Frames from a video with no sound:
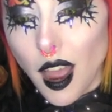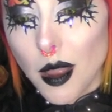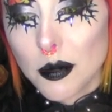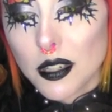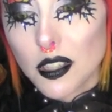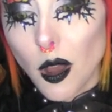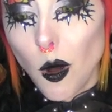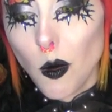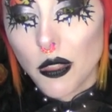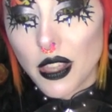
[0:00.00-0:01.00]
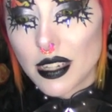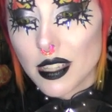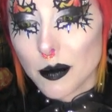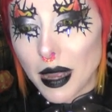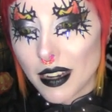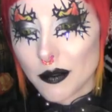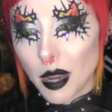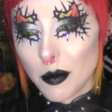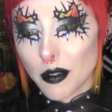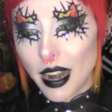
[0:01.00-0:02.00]
I pushed the whole thing to the back of
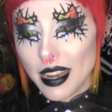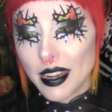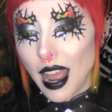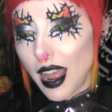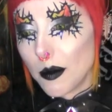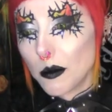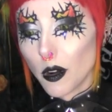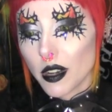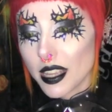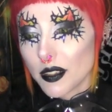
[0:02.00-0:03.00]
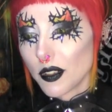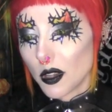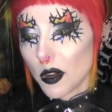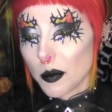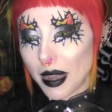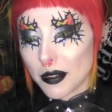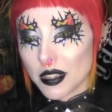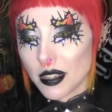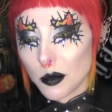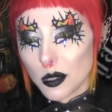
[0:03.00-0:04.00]
my brain and more or less forgot about it,